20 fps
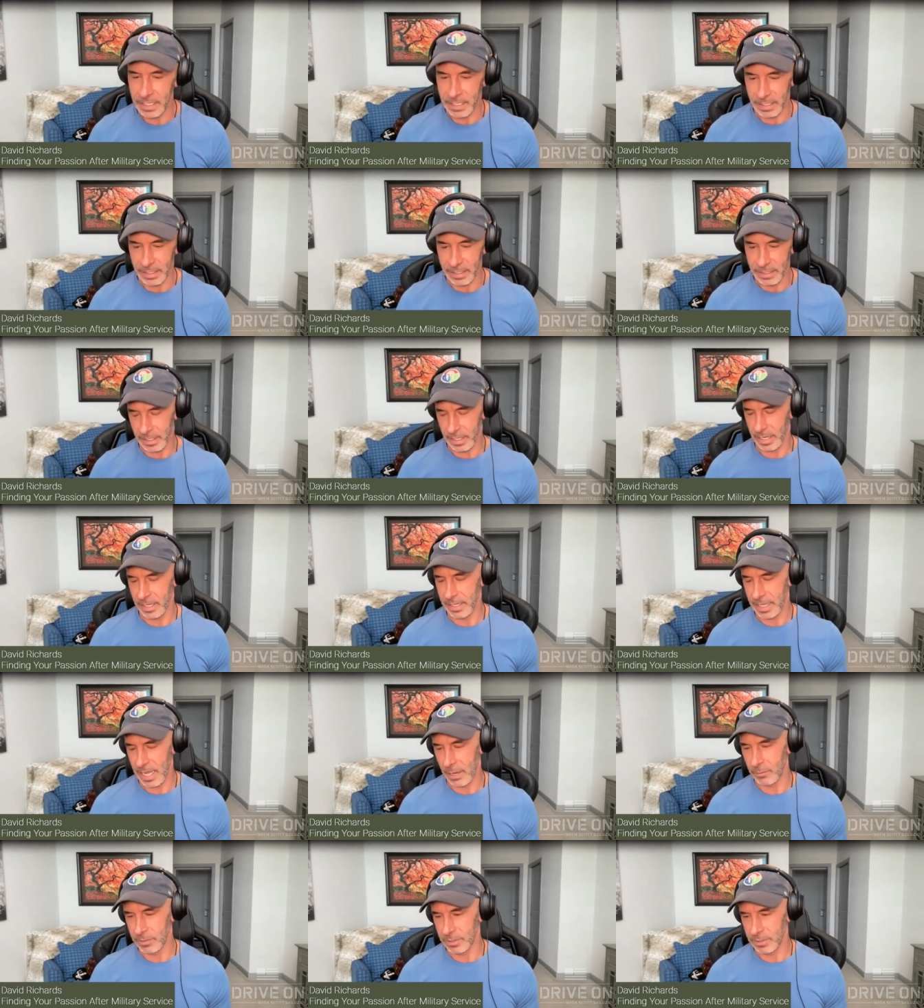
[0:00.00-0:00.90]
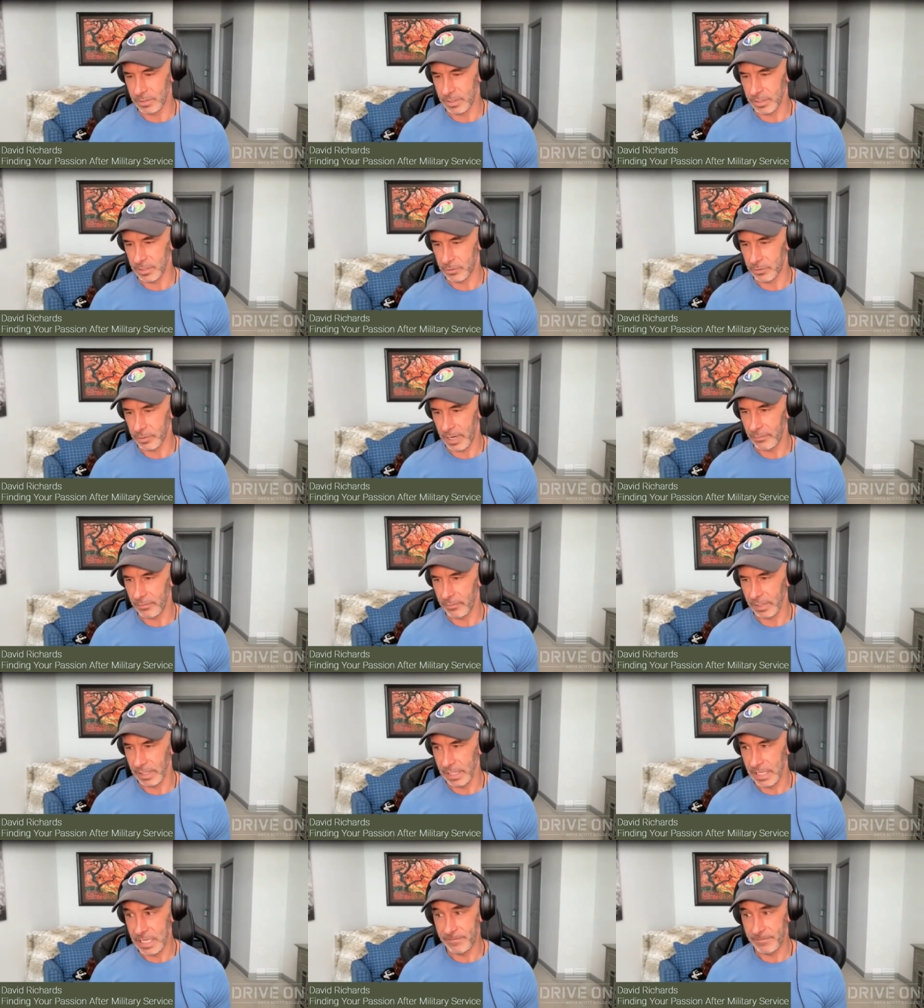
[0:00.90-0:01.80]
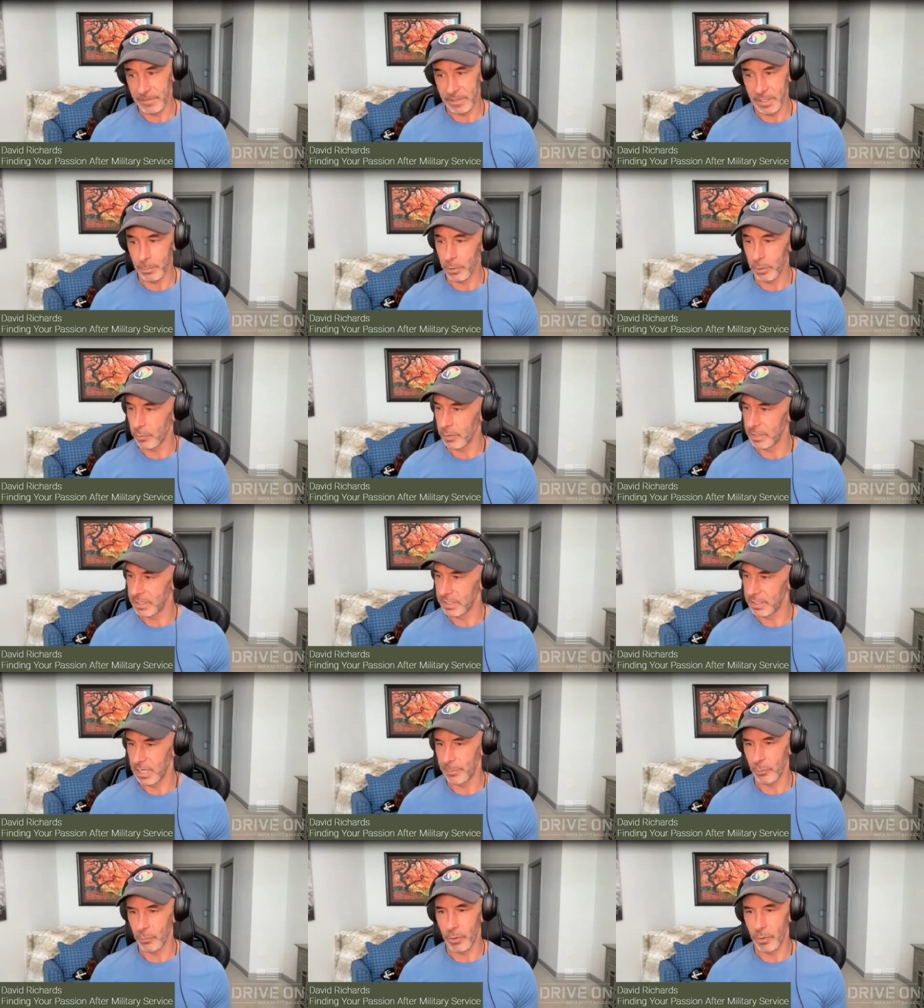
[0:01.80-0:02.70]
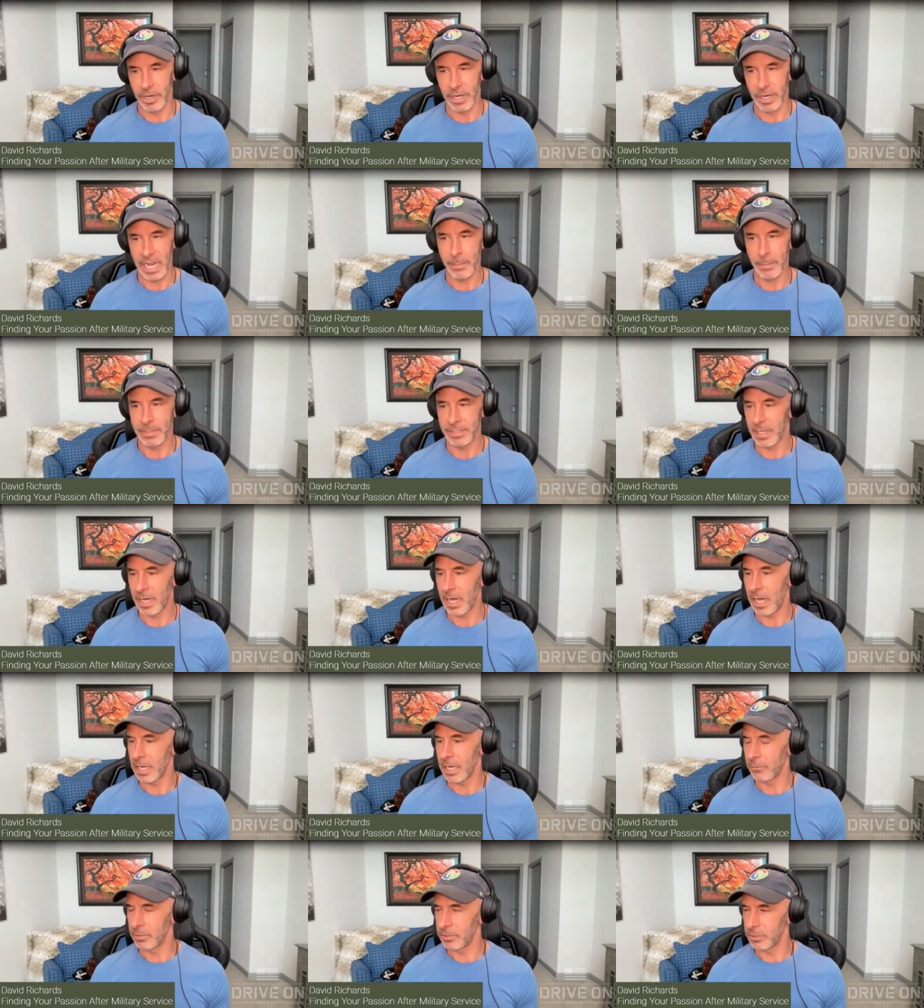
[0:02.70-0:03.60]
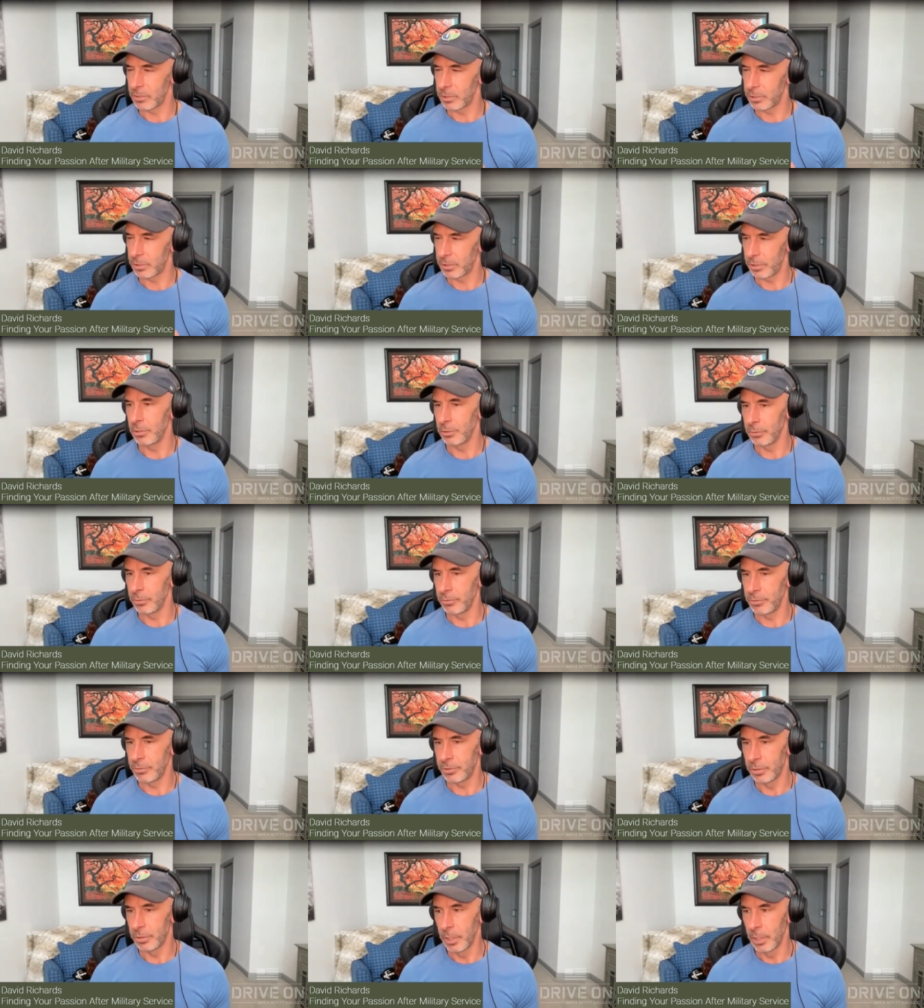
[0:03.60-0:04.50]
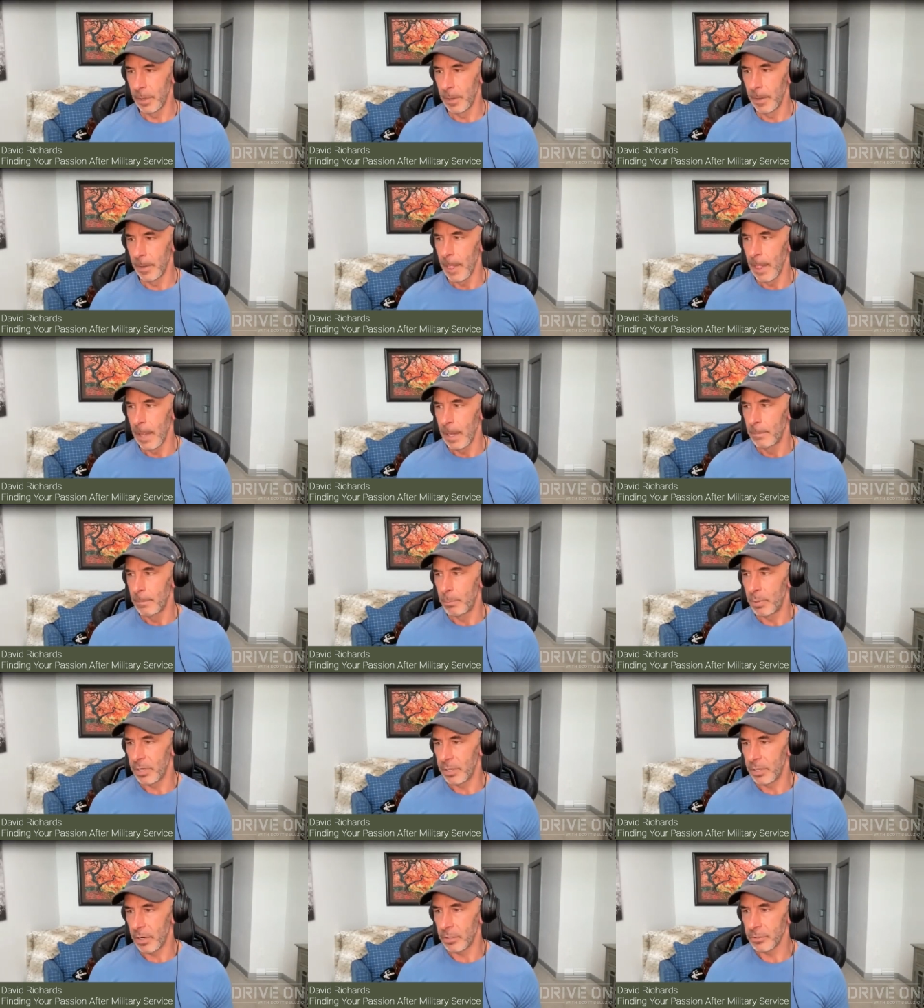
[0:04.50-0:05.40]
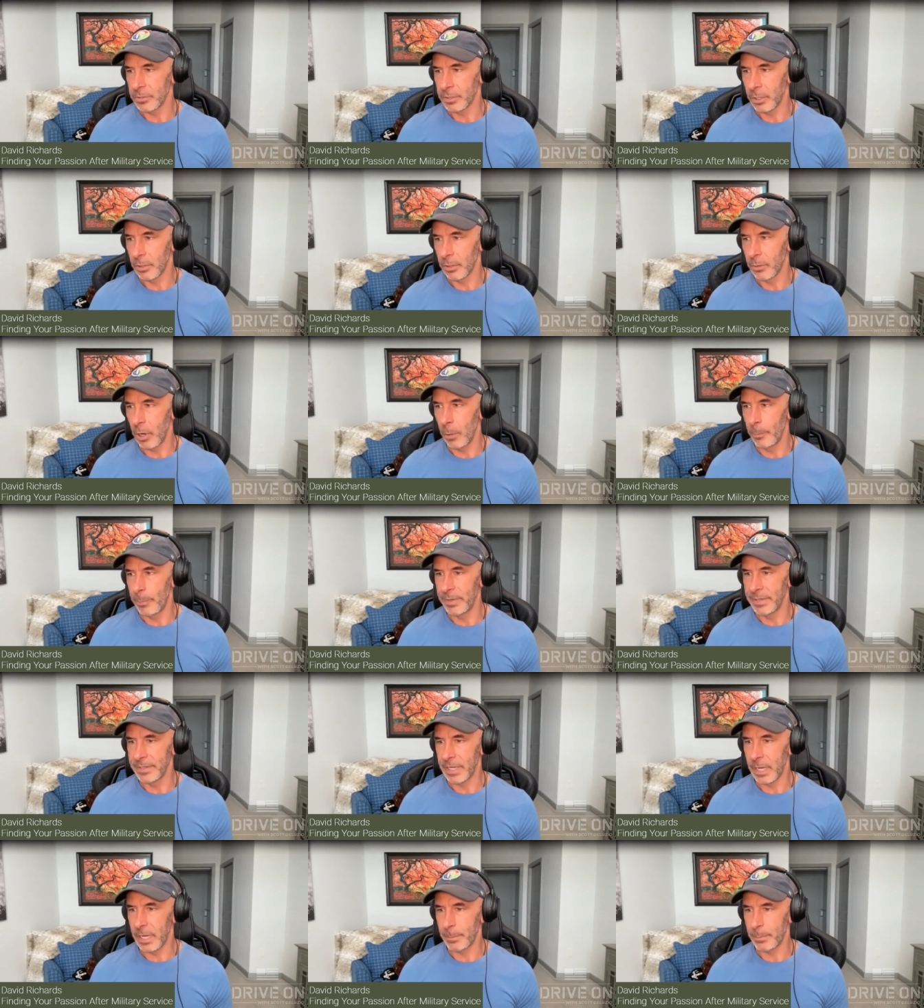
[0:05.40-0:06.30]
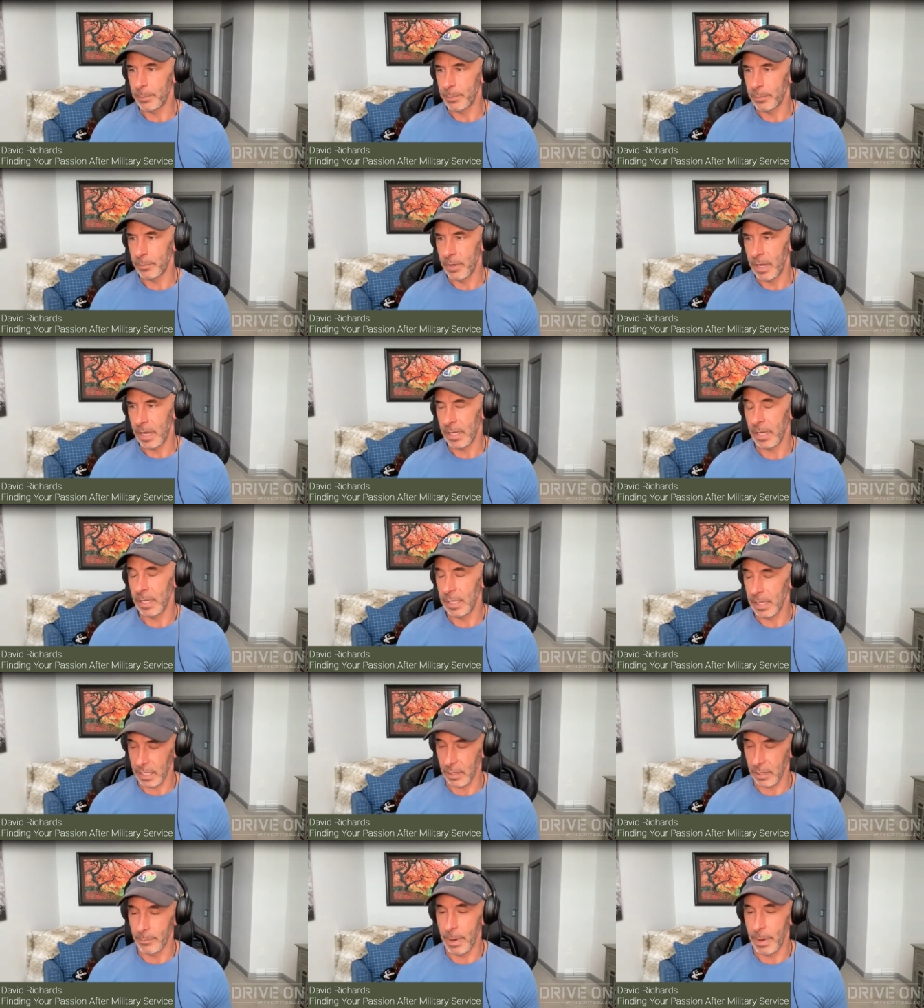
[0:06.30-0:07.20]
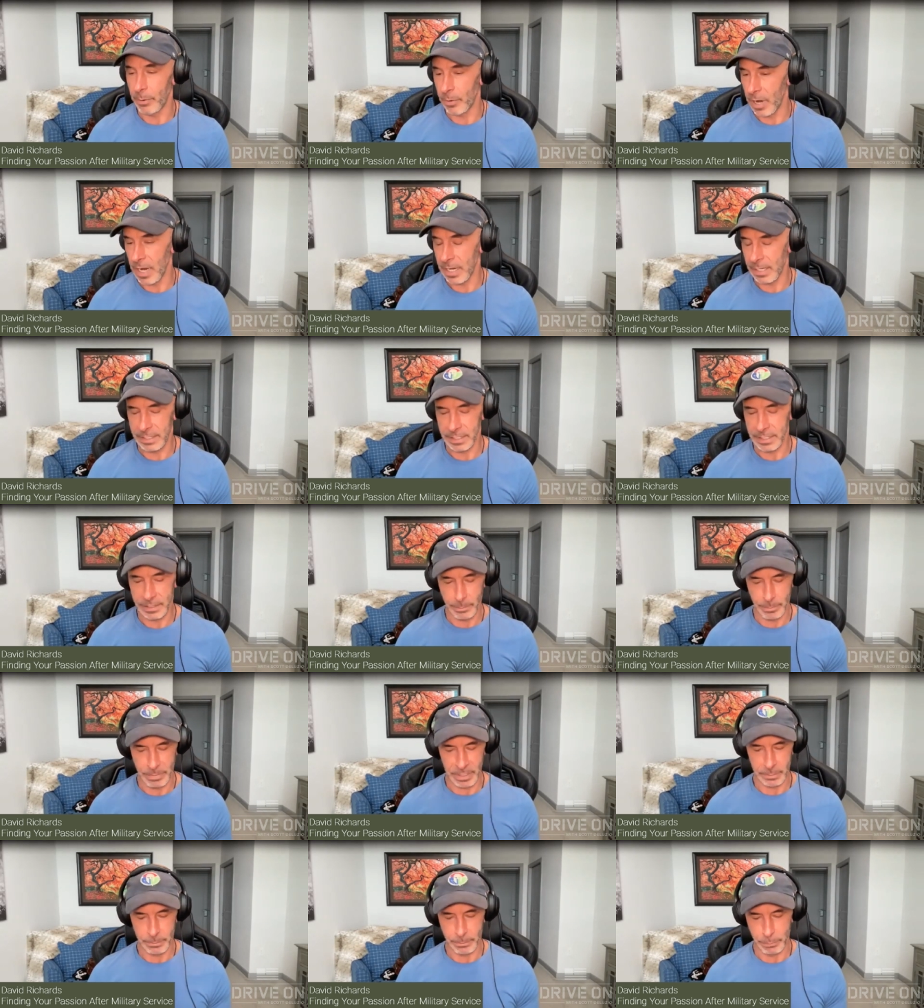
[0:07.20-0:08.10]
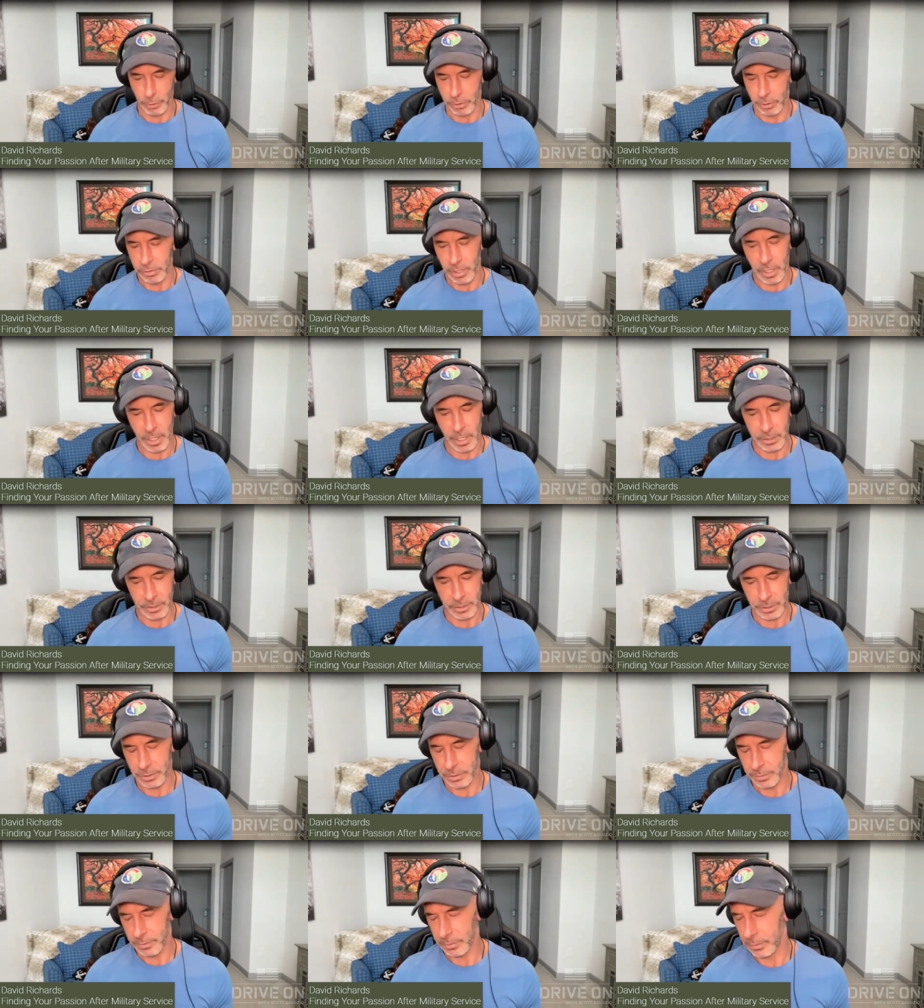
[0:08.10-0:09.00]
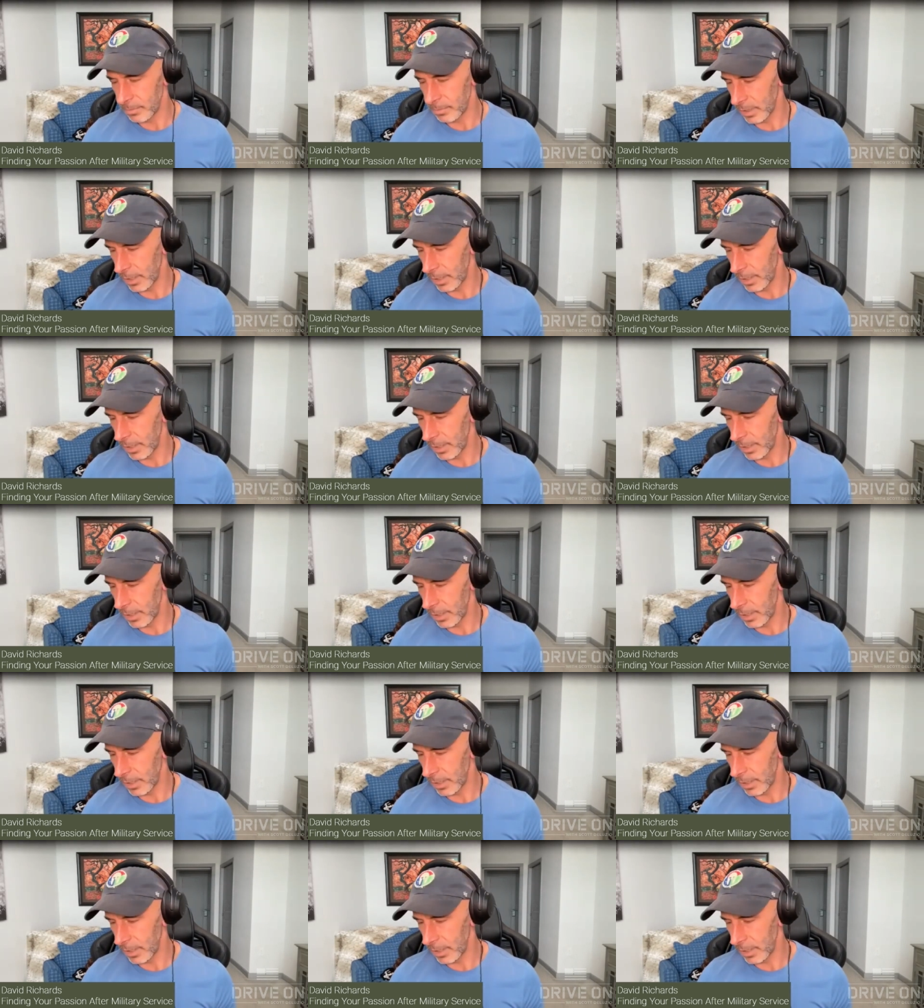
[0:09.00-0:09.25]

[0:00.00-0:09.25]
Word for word: And, and that was this great relief. And the book went to number one on Amazon. It was huge, but it also opened up I like I remember I did a big book launch to